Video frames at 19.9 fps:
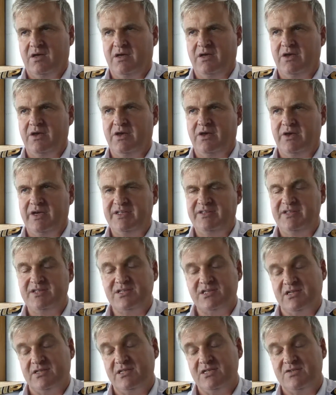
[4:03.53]
It
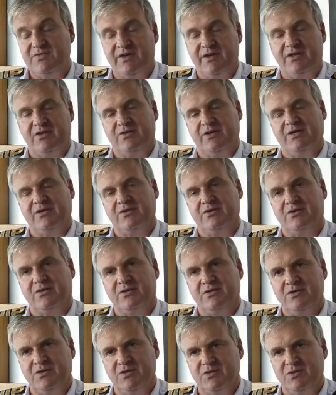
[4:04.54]
is very
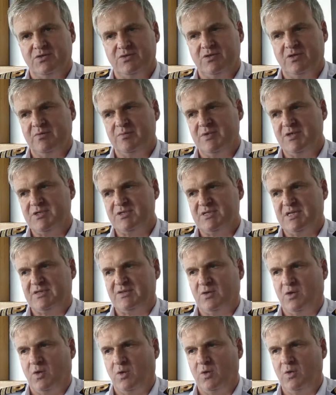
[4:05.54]
critical. You must
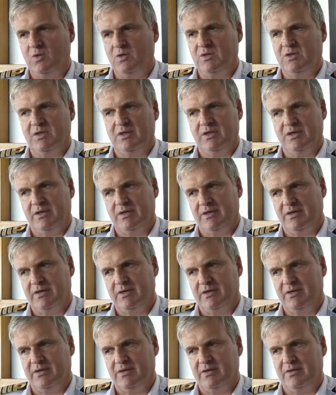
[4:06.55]
at all
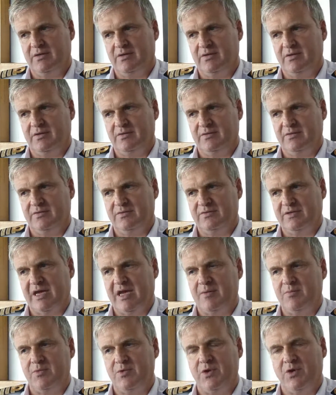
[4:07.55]

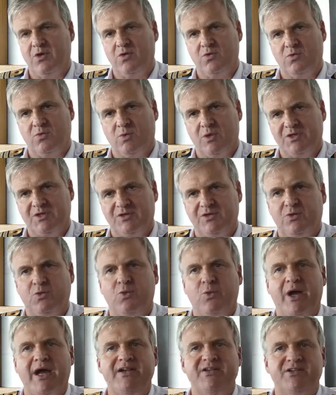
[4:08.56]
time know what the
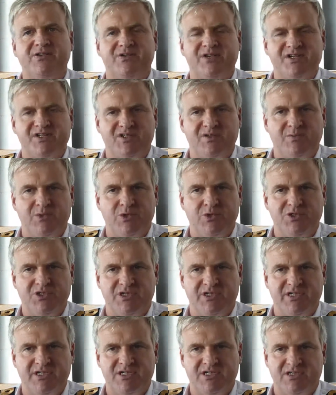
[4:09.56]
weight distribution
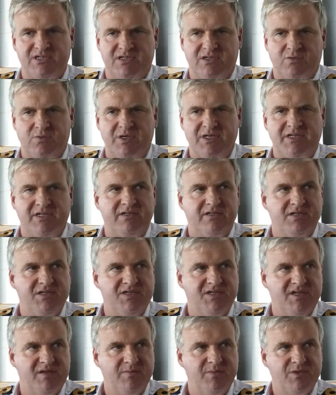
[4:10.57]
is within the
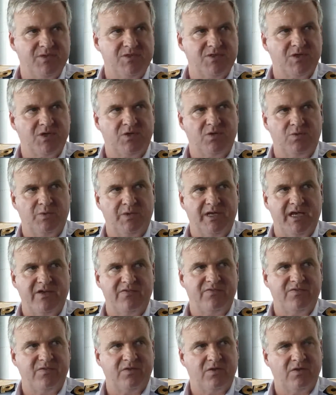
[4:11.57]
ship. So we
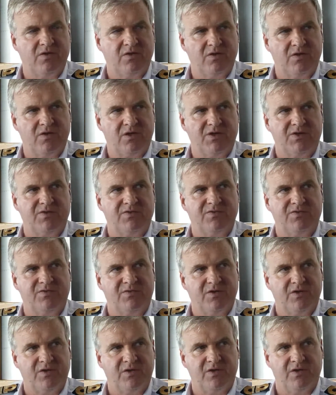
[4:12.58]
have a lot of